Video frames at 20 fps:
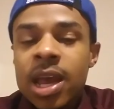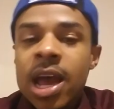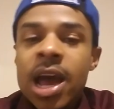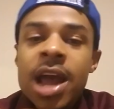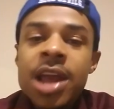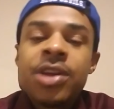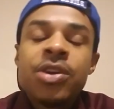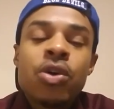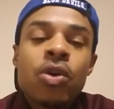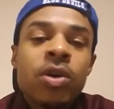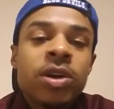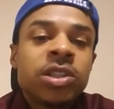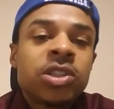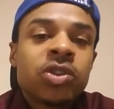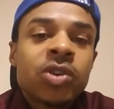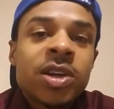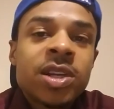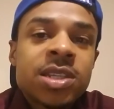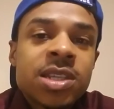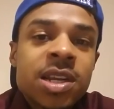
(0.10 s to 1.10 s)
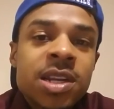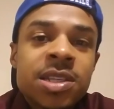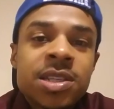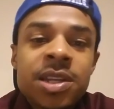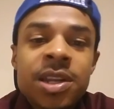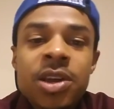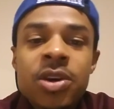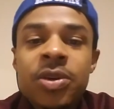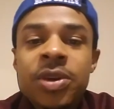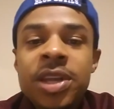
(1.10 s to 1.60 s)
How you doing? It's Trenius
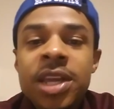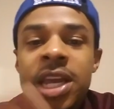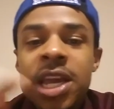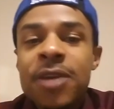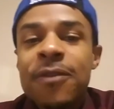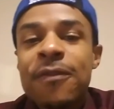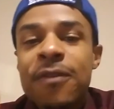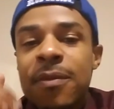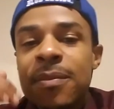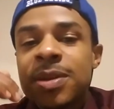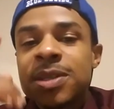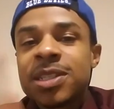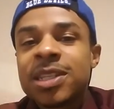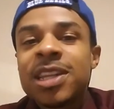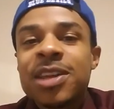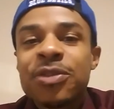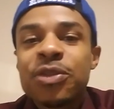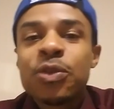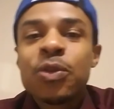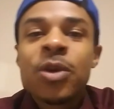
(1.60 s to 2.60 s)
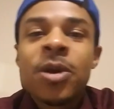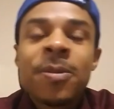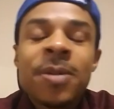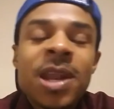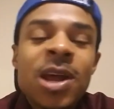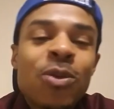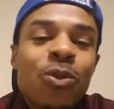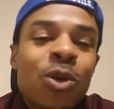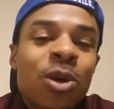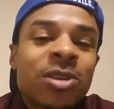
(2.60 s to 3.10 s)
Henderson here on the infamous Living Realm
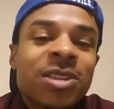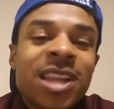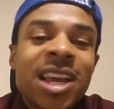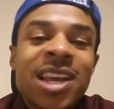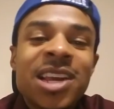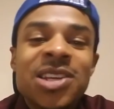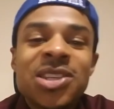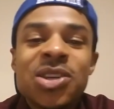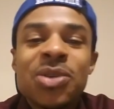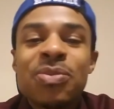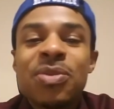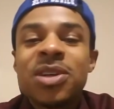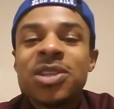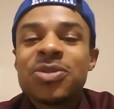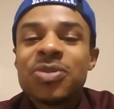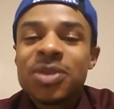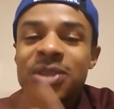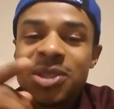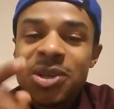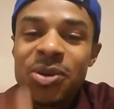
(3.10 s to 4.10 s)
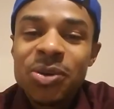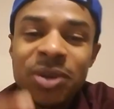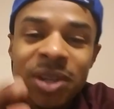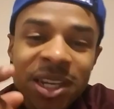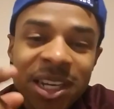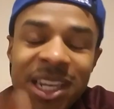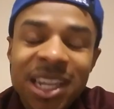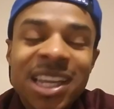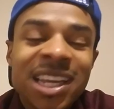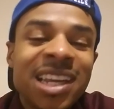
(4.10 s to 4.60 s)
Network. Thank you so much for
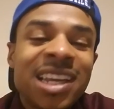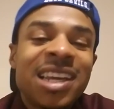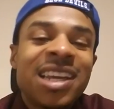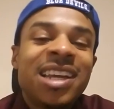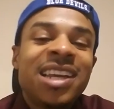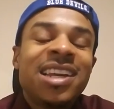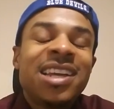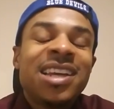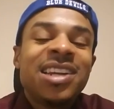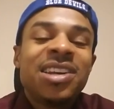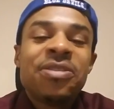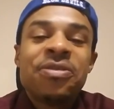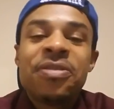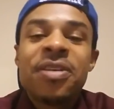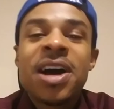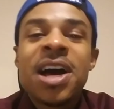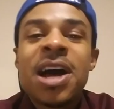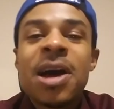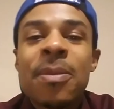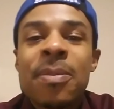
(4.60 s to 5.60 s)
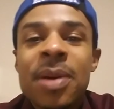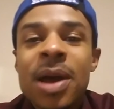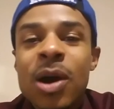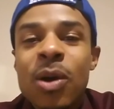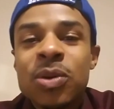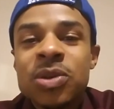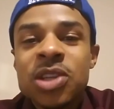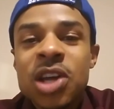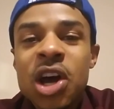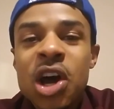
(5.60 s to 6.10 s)
tuning in. Divine
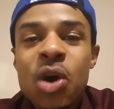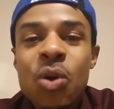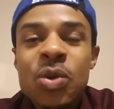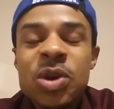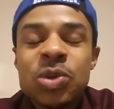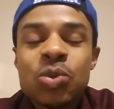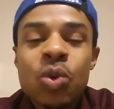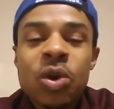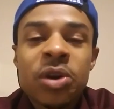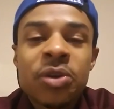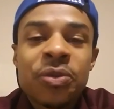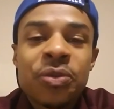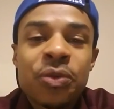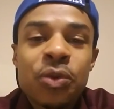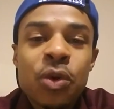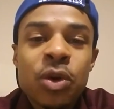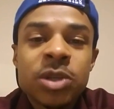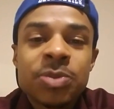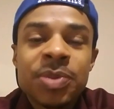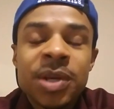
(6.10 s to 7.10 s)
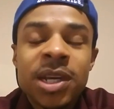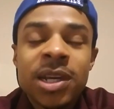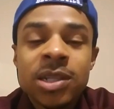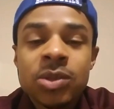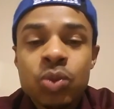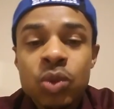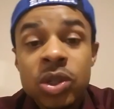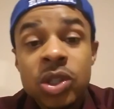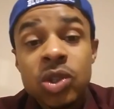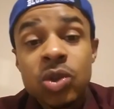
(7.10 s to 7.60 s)
powers are always working for us
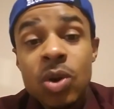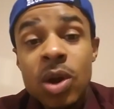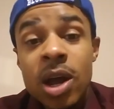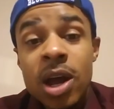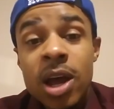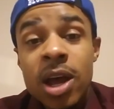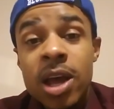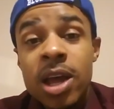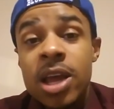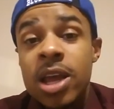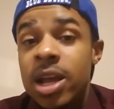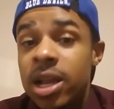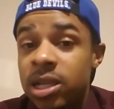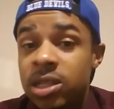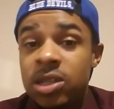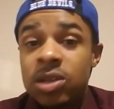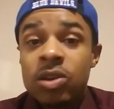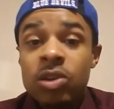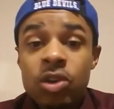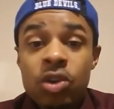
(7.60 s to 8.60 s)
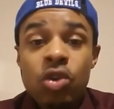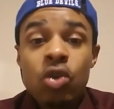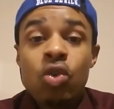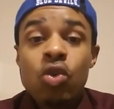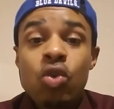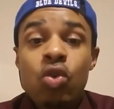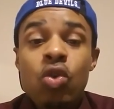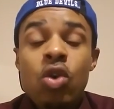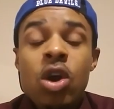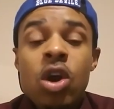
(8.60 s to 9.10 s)
because we're trying to
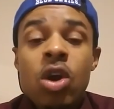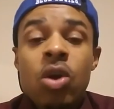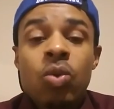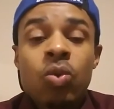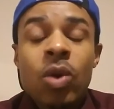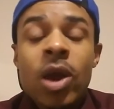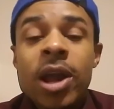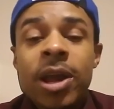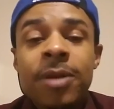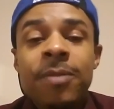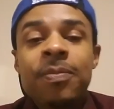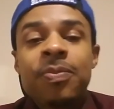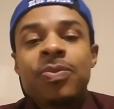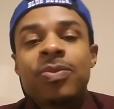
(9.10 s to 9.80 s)
do right.